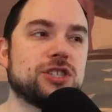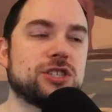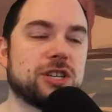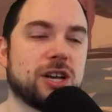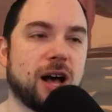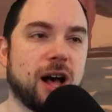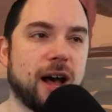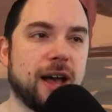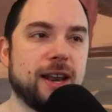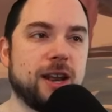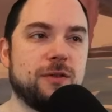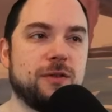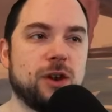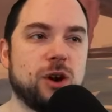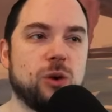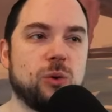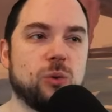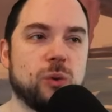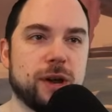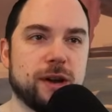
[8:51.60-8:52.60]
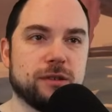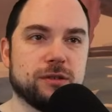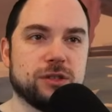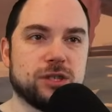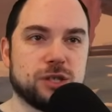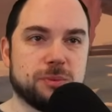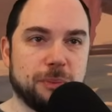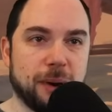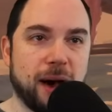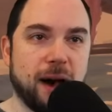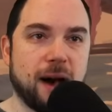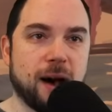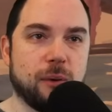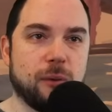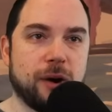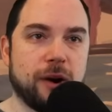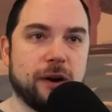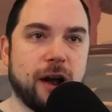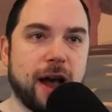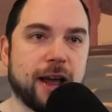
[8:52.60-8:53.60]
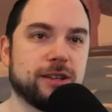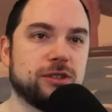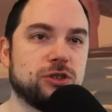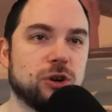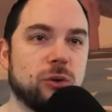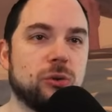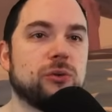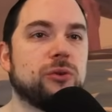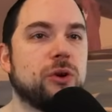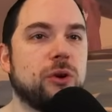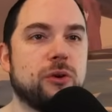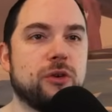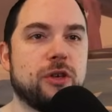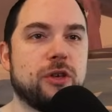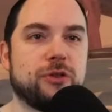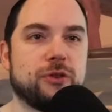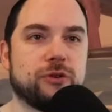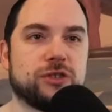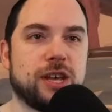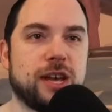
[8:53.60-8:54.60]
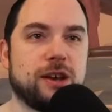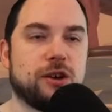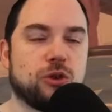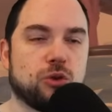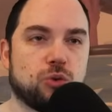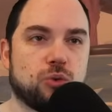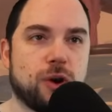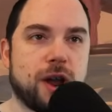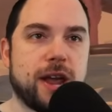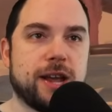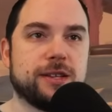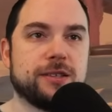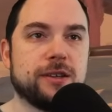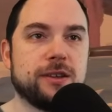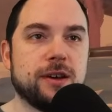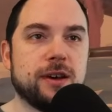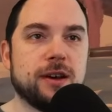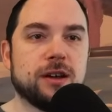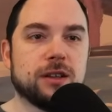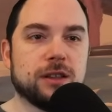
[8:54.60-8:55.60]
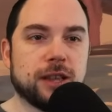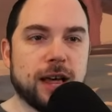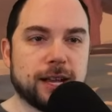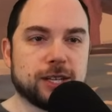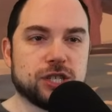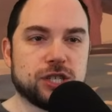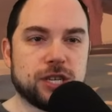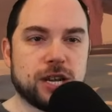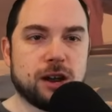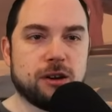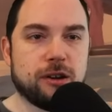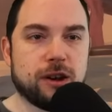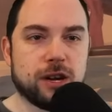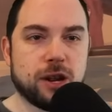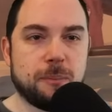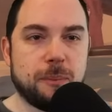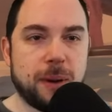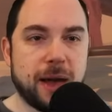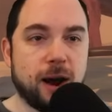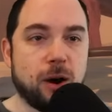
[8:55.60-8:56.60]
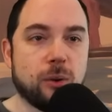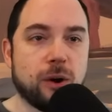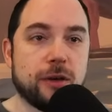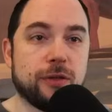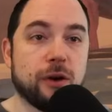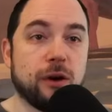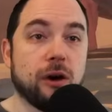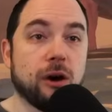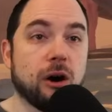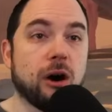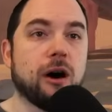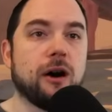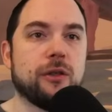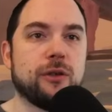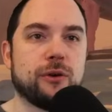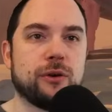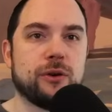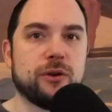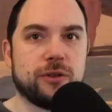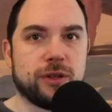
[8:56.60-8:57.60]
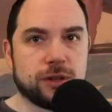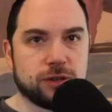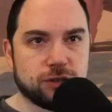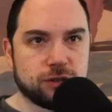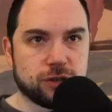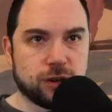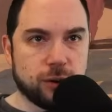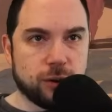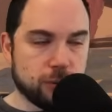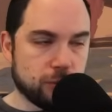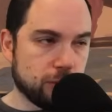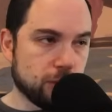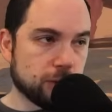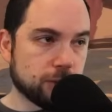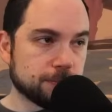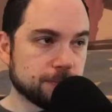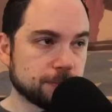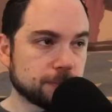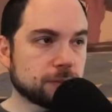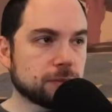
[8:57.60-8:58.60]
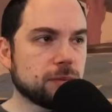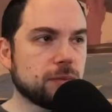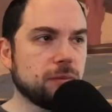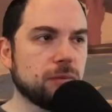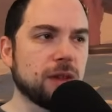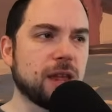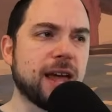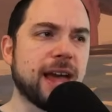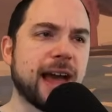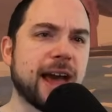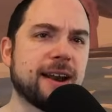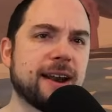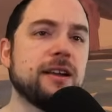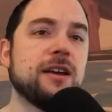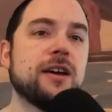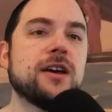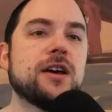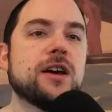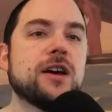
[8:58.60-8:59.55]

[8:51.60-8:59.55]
is kind of in a weird spot where I don't know that there's a great legendary to pair with other than Skogul. And,